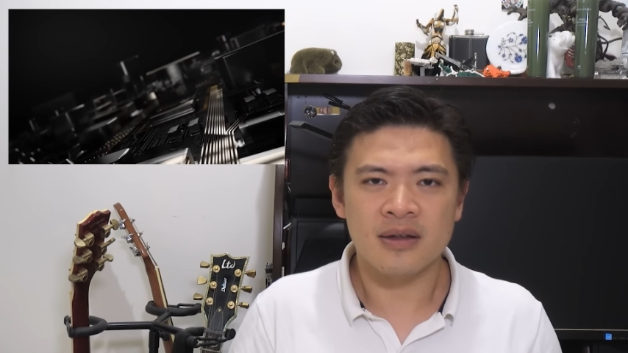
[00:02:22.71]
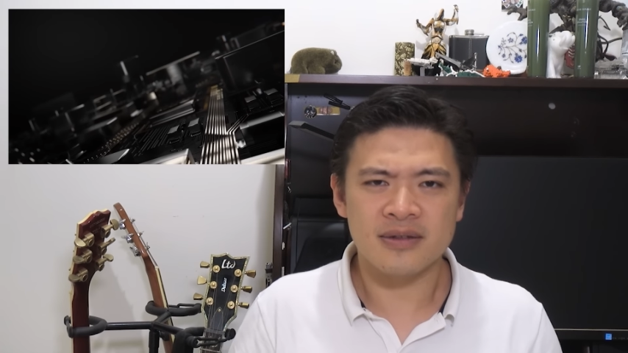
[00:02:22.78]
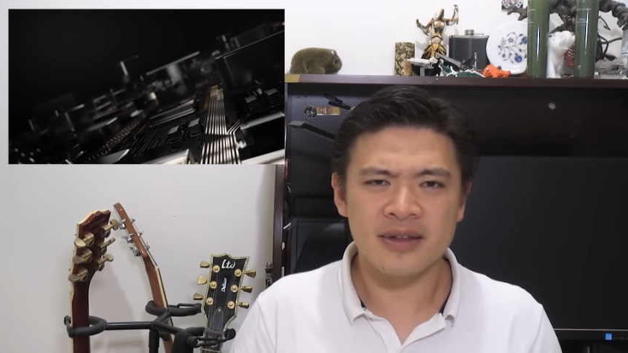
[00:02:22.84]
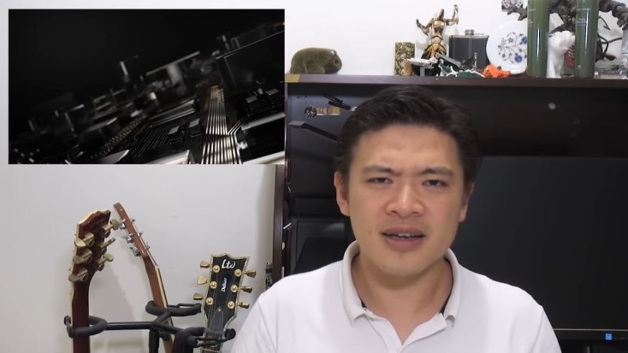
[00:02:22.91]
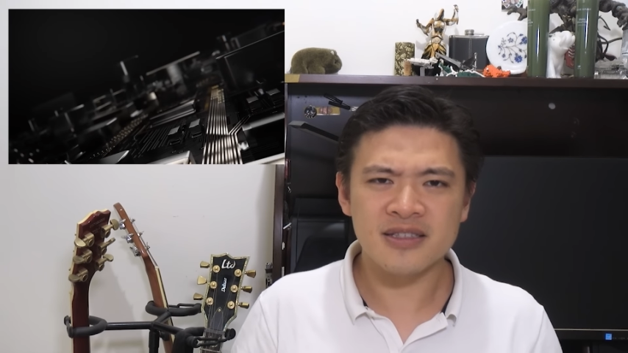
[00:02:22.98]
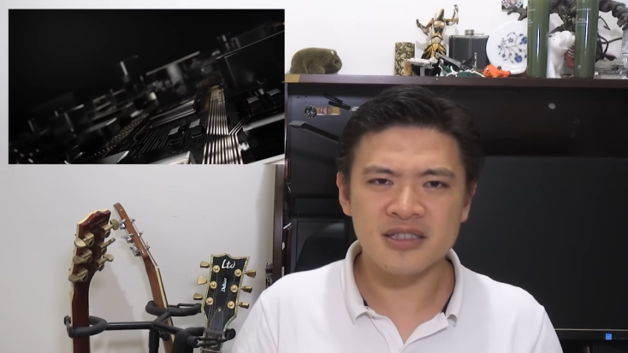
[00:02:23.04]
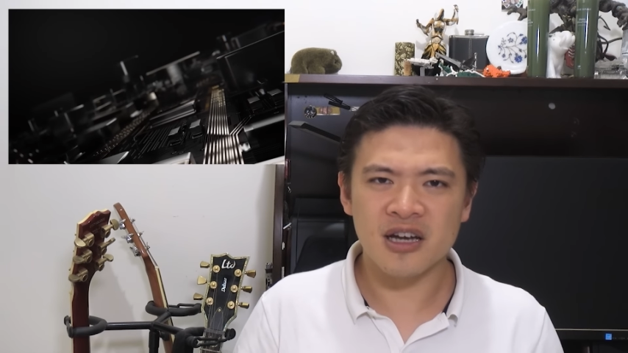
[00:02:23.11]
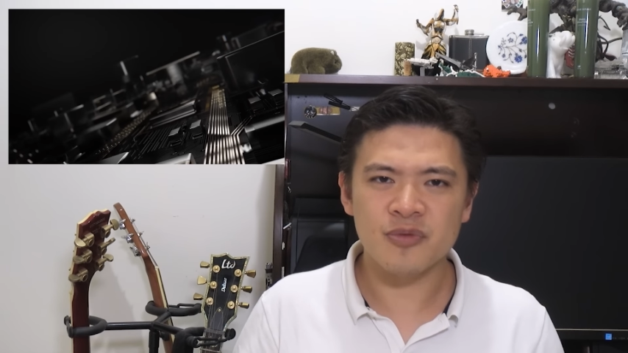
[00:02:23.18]

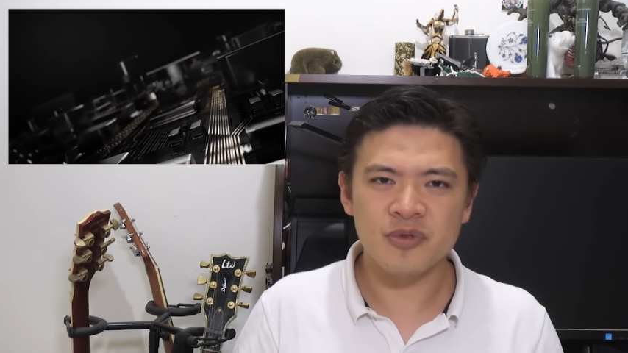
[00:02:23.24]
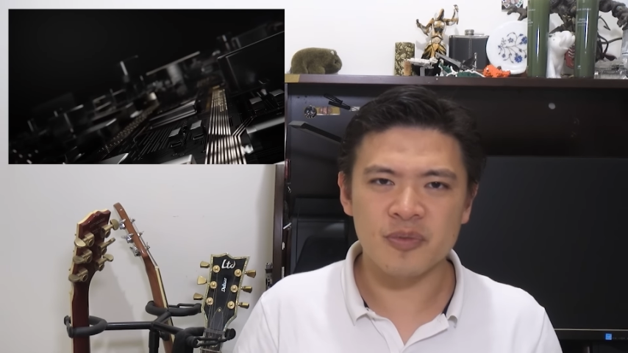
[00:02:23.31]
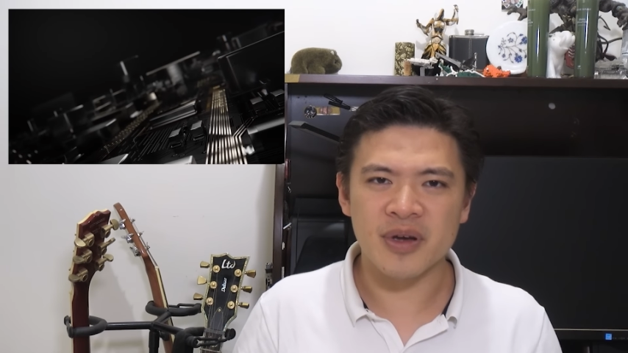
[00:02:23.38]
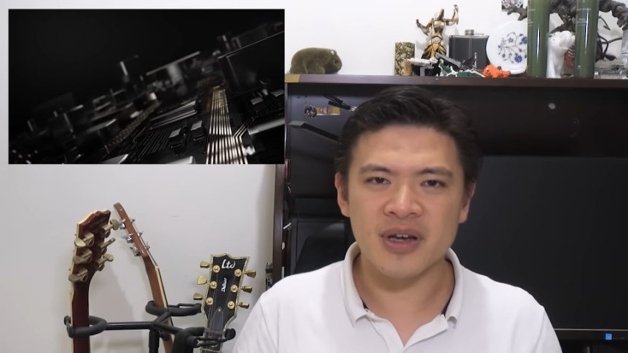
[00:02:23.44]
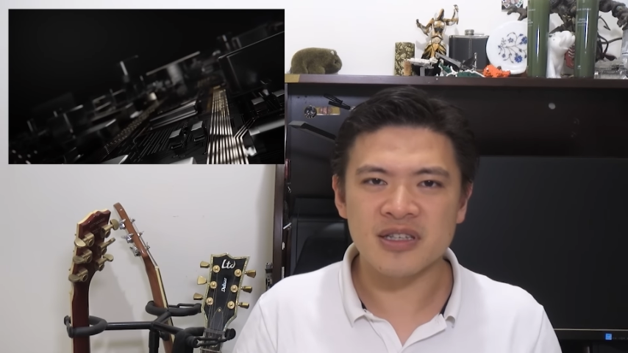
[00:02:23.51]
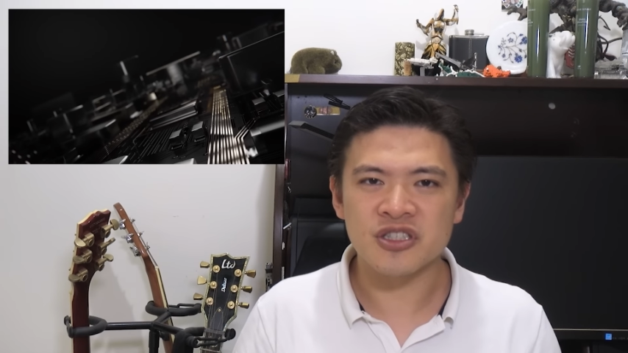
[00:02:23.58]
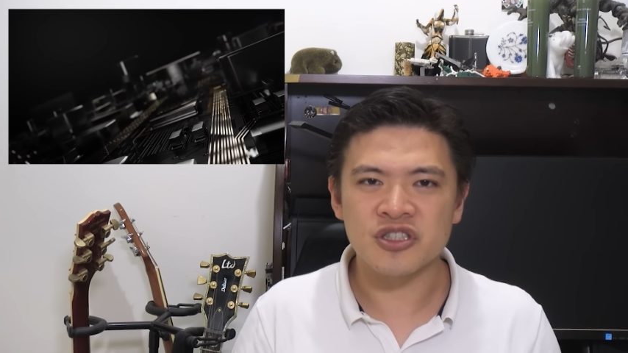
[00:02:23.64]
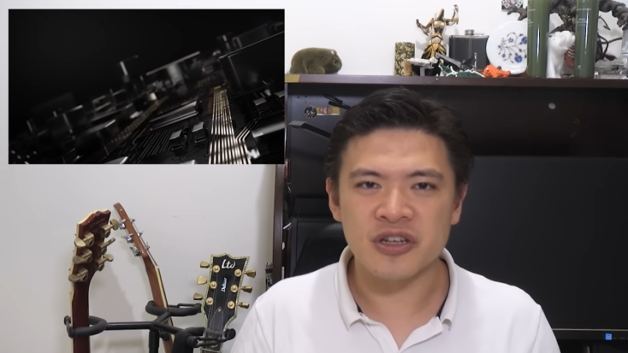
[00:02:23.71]
Next up, the
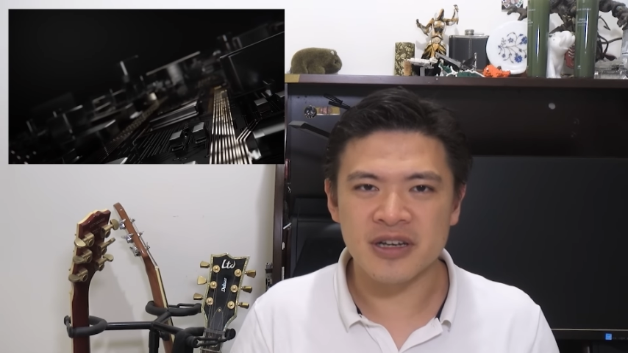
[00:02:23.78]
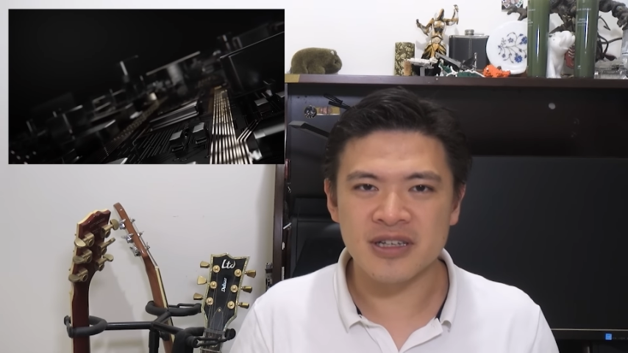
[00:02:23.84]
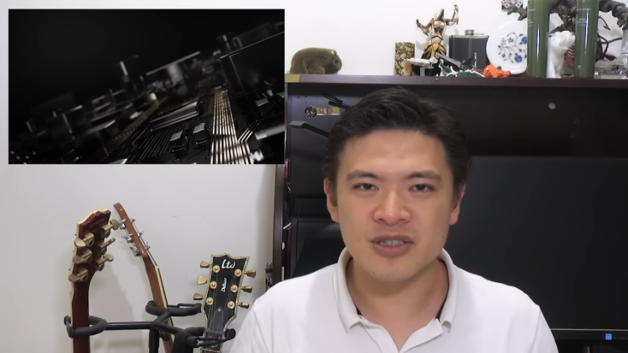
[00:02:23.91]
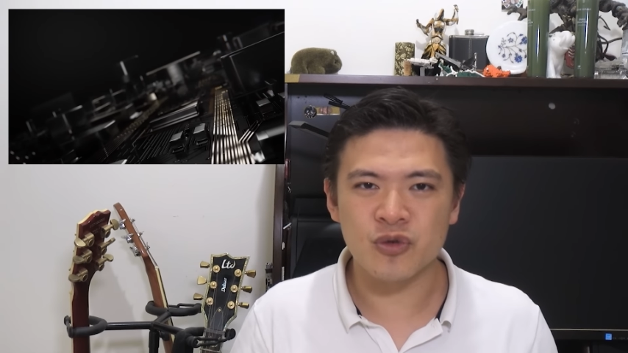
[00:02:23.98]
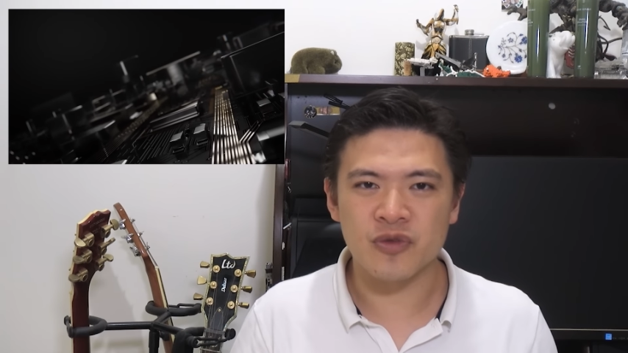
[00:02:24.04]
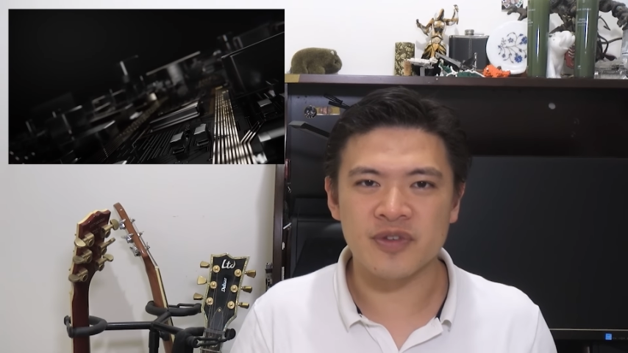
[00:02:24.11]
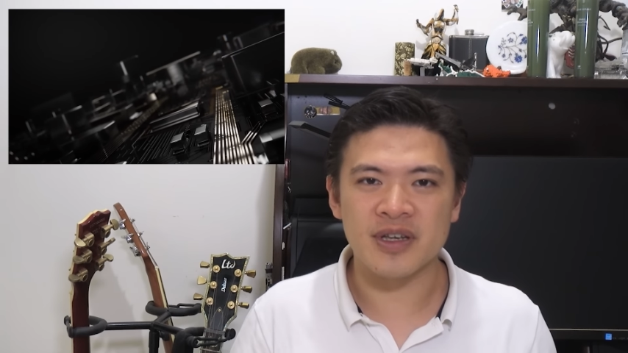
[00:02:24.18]
biggest change with